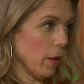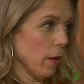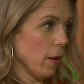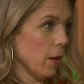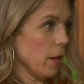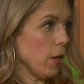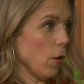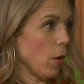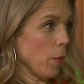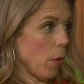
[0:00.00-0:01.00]
exactly. you
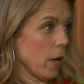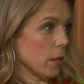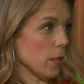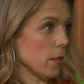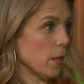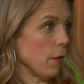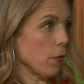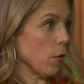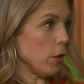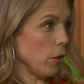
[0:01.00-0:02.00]
know, a practice exactly. of
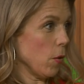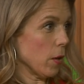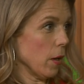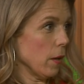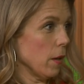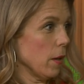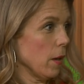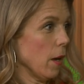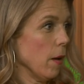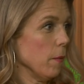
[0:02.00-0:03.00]
going to yoga,
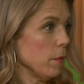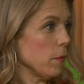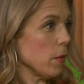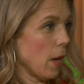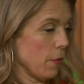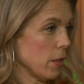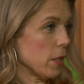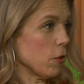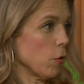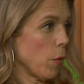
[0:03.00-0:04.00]
um, having a
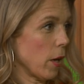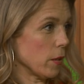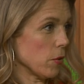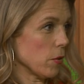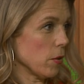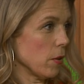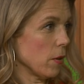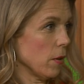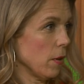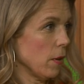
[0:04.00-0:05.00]
sexual practice. And there's no
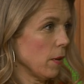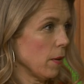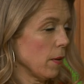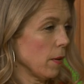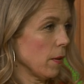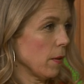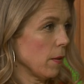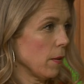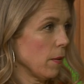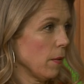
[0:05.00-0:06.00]
panic there.
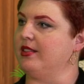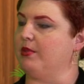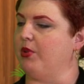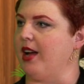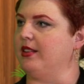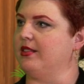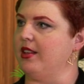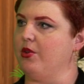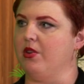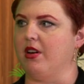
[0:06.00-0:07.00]
Knowing that practice that
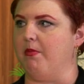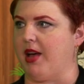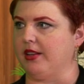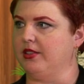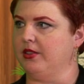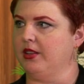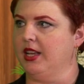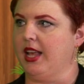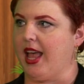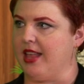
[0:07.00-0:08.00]
you can come back to,
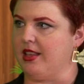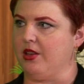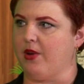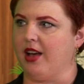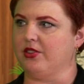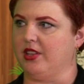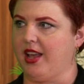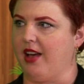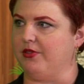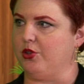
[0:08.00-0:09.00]
and that you actually
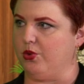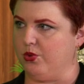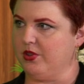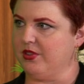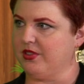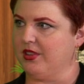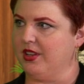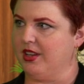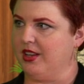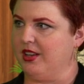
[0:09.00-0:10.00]
have tools
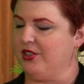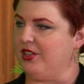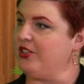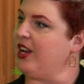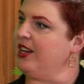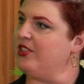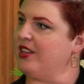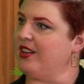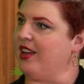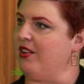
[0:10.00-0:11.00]
to change
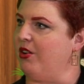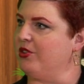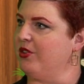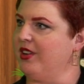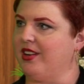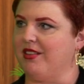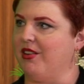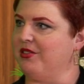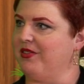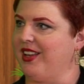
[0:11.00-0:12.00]
it and alter it and
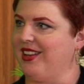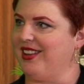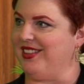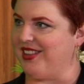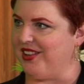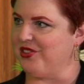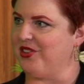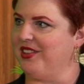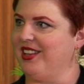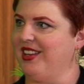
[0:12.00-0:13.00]
cultivate it
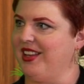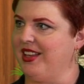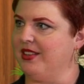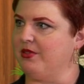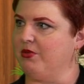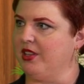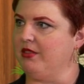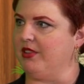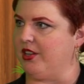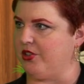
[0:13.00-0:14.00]
intentionally, is really
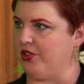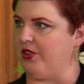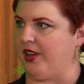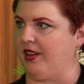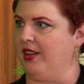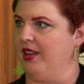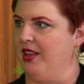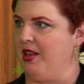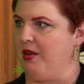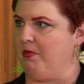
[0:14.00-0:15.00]
reassuring.
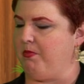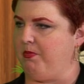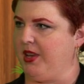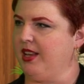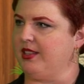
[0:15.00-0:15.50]
Because